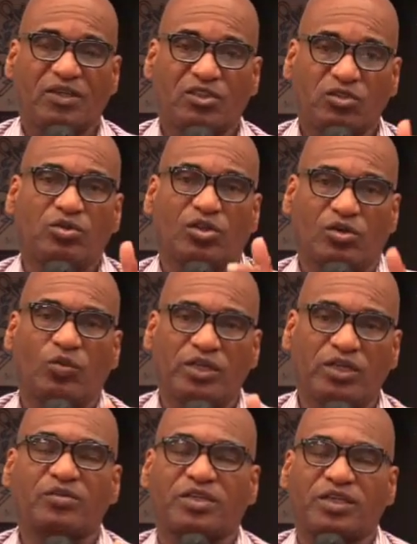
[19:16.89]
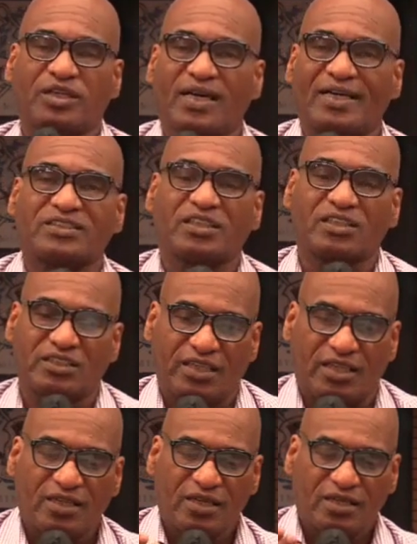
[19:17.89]
you know, we know theologically
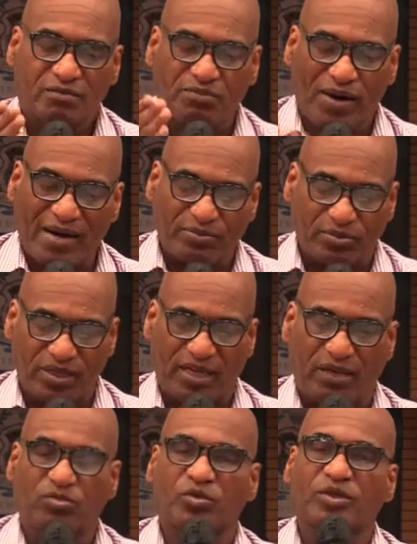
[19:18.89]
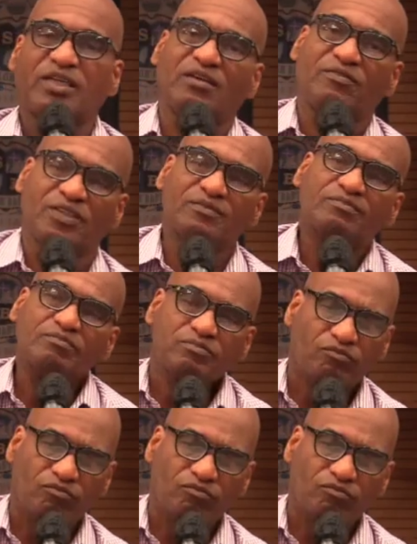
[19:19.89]
that Bible names were given